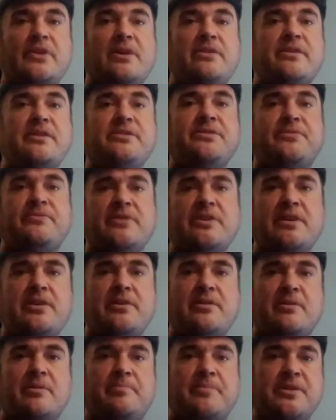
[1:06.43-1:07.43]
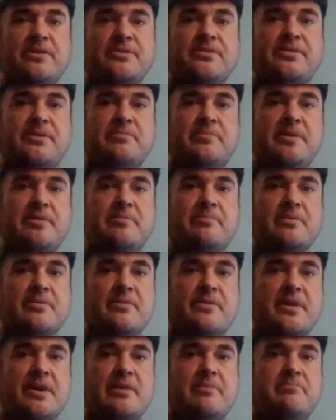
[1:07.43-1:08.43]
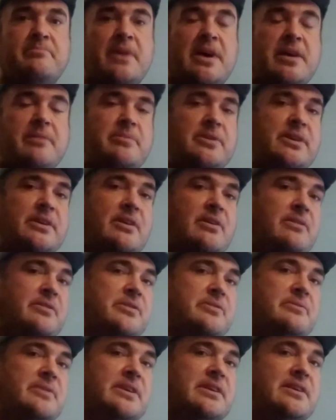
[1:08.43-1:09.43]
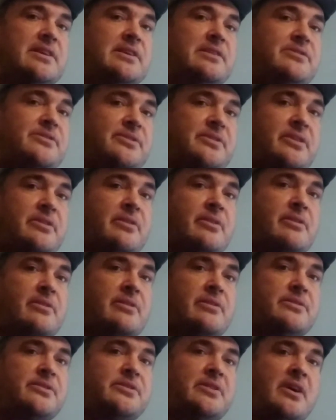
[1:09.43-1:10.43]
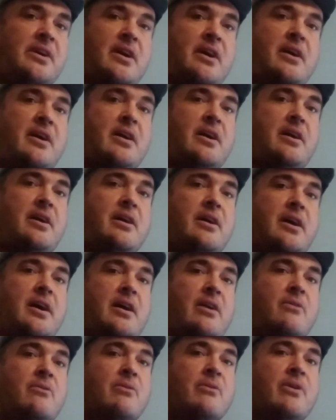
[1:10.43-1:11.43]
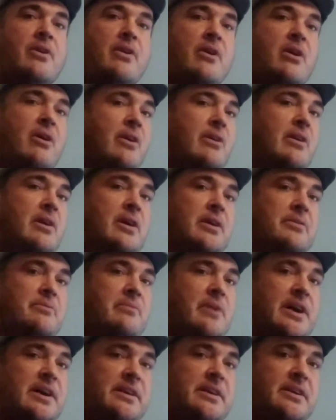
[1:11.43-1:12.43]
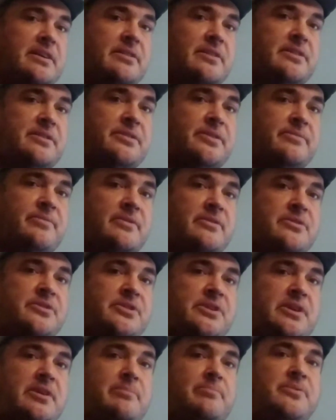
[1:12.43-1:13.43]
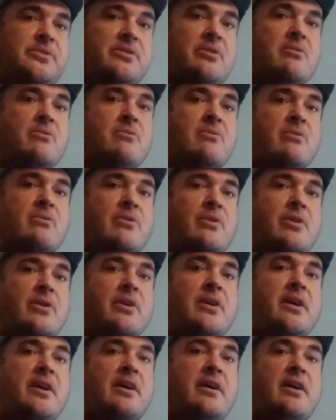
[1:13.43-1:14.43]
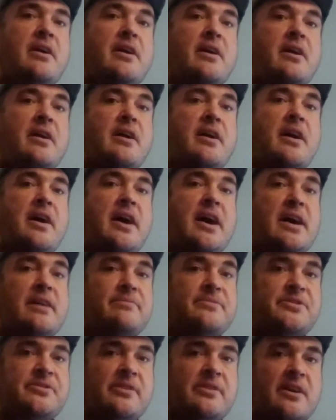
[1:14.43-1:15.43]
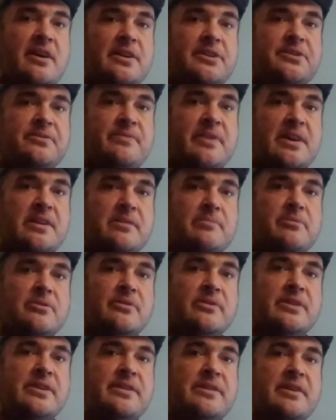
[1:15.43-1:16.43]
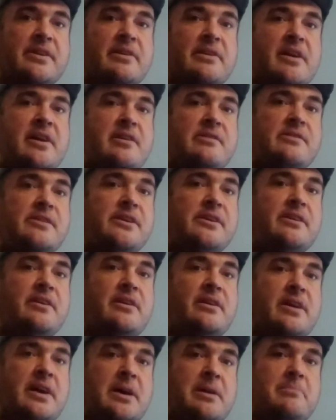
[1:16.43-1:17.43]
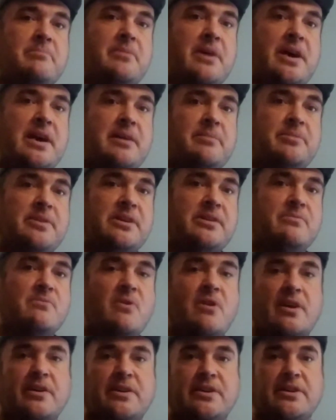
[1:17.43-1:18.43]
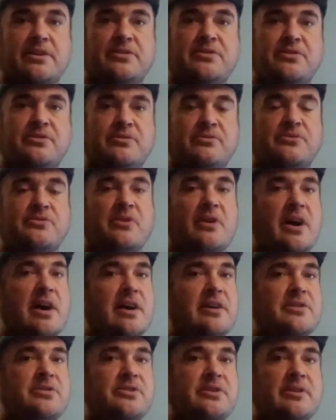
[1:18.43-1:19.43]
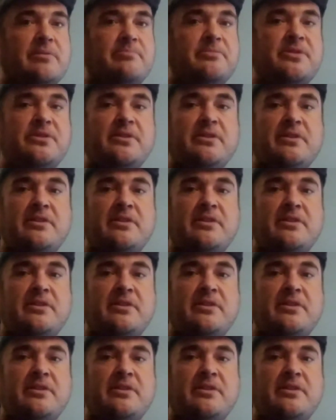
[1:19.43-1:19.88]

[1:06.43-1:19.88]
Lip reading: This video appeals to people that maybe are doing Instacart or are on a waiting list for Shipt or have slots available in their area and maybe wanting to try Shipt